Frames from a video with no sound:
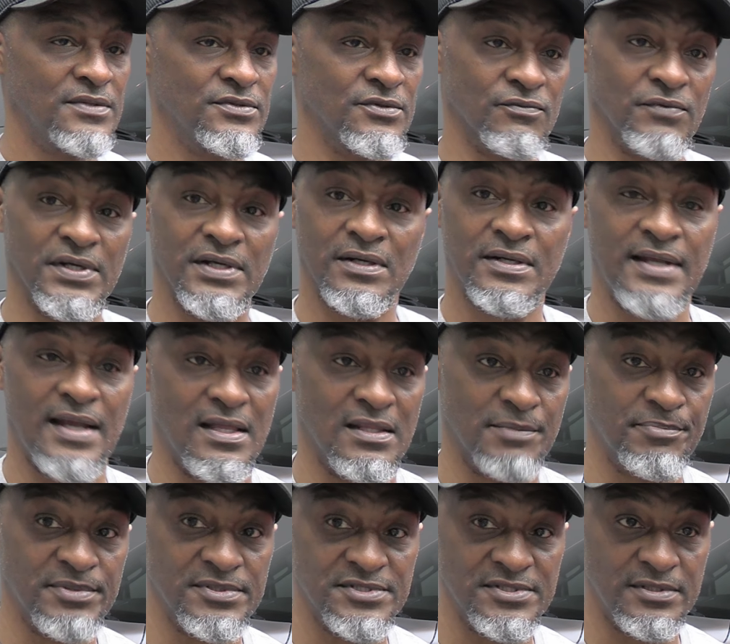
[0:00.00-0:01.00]
the rear
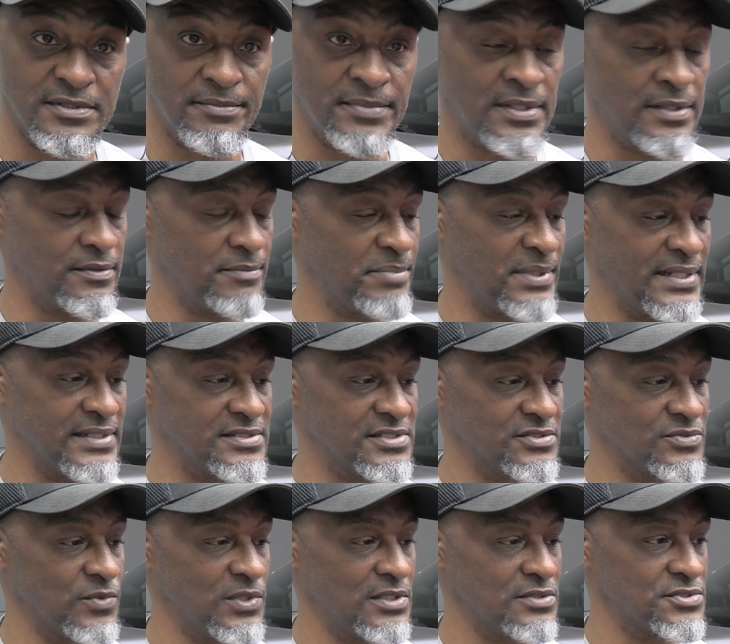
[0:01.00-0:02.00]
calipers the, on the bikes
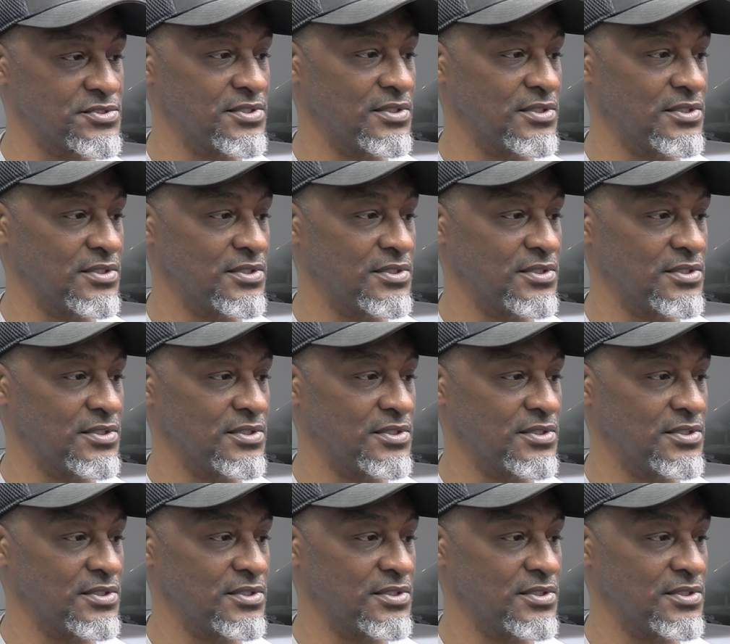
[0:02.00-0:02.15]
as well.